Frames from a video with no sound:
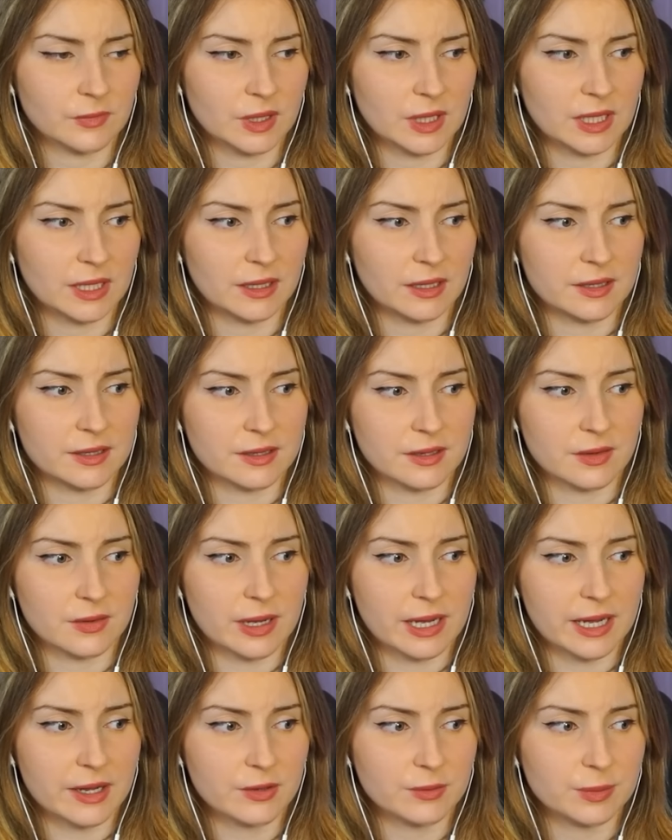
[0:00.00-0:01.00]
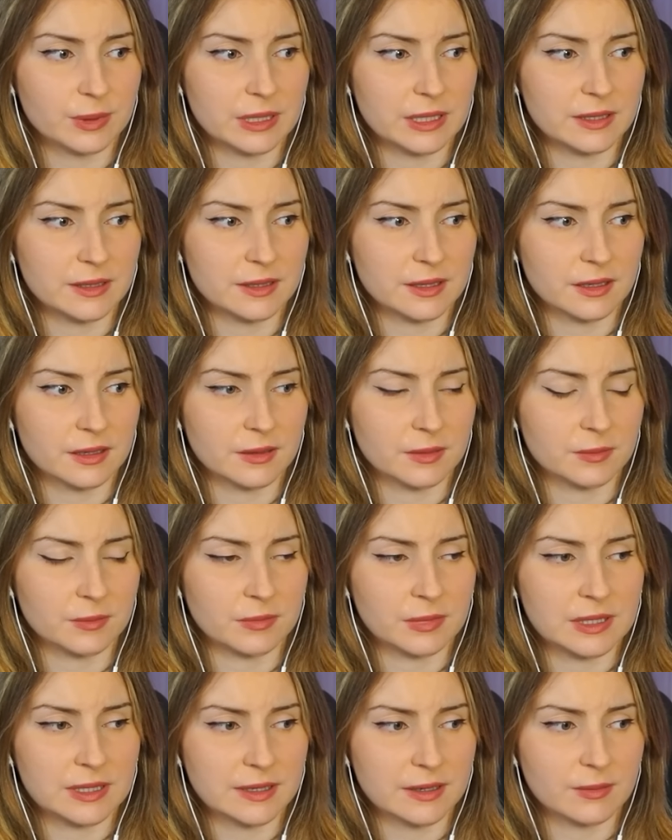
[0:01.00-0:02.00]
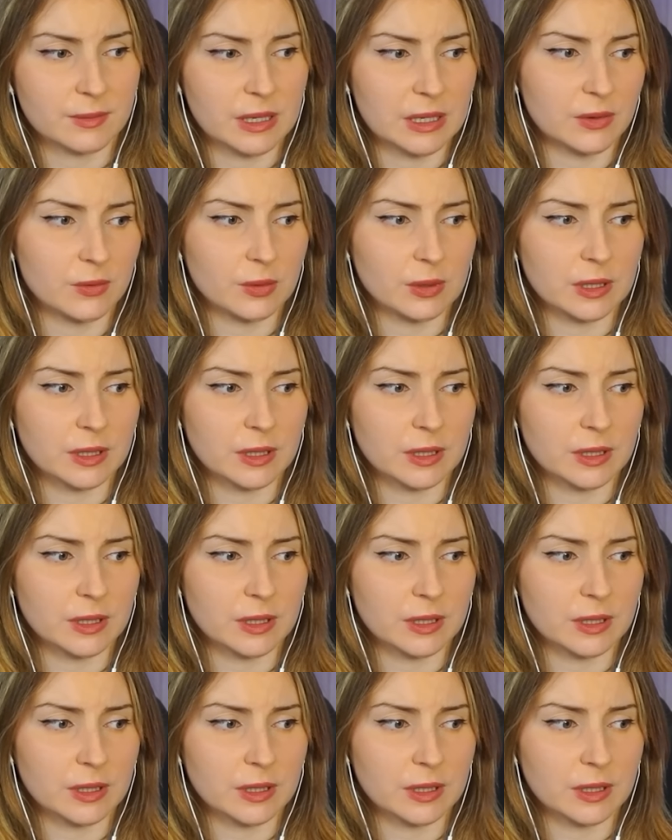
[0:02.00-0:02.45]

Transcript: He doesn't know how, but he's gonna make it